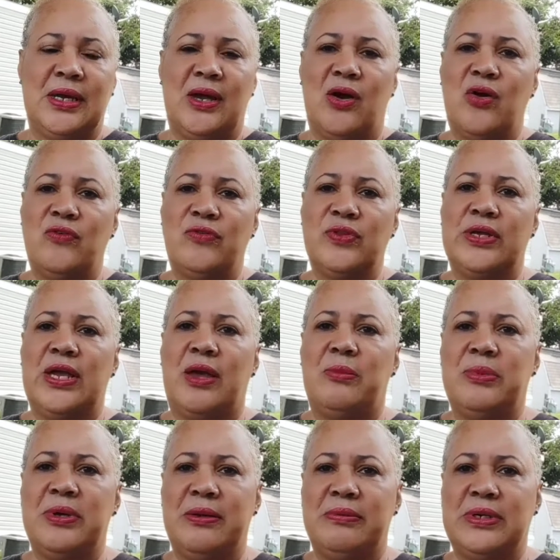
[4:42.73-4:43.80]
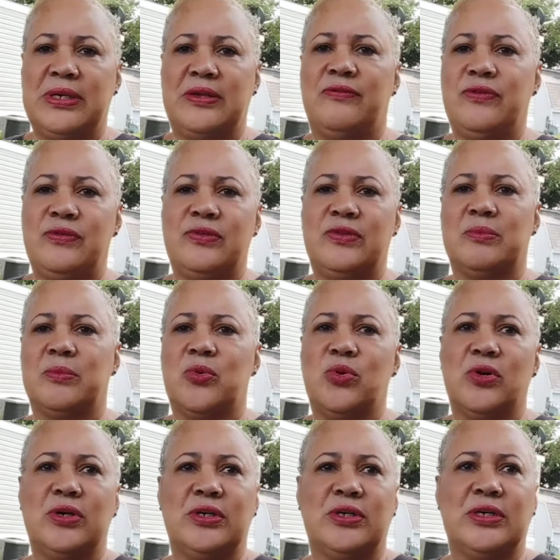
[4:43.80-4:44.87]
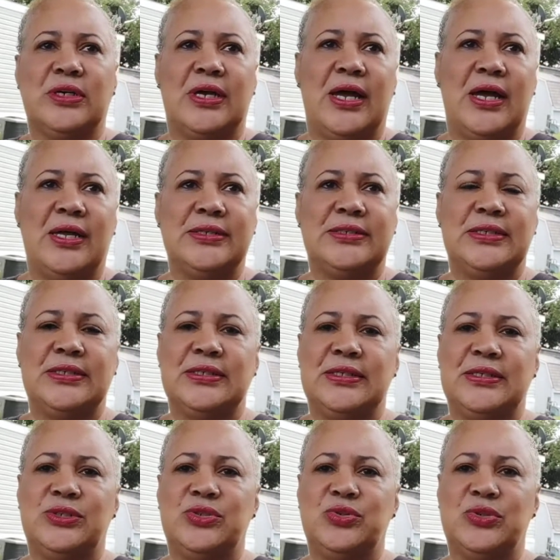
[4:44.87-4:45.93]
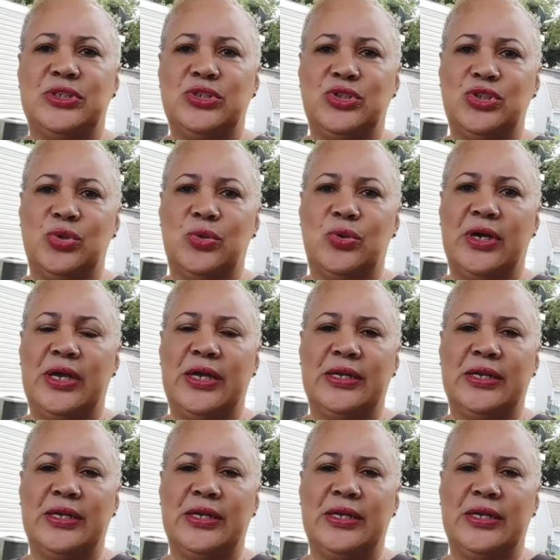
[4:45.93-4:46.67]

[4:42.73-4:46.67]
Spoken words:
hopefully I'll be able to give you some more good content that you enjoy.